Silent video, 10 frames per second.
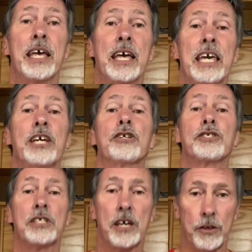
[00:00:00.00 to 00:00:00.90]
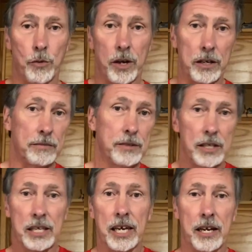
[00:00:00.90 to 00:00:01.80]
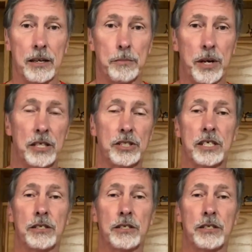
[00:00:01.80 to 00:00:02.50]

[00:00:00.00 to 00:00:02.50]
Here's another one. Again, I apologize, I